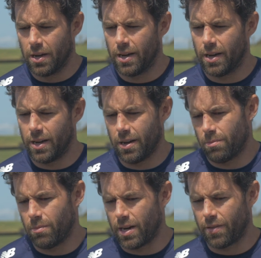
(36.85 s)

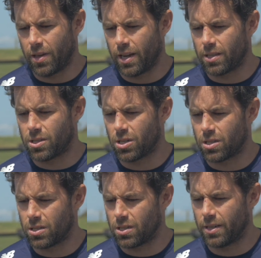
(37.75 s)
I think it's
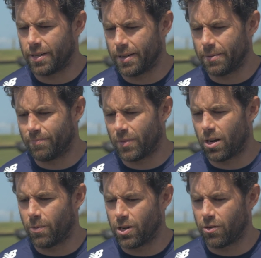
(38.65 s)
just, you
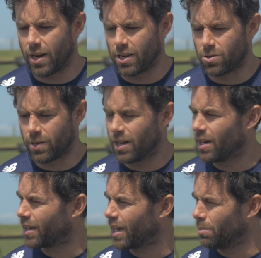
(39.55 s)
know, when you run into a guy
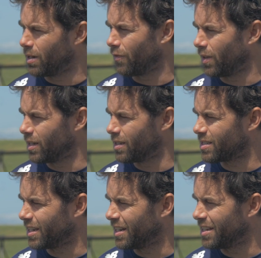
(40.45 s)
like AB de
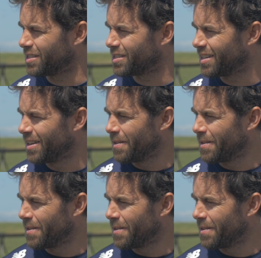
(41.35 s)
Villiers in his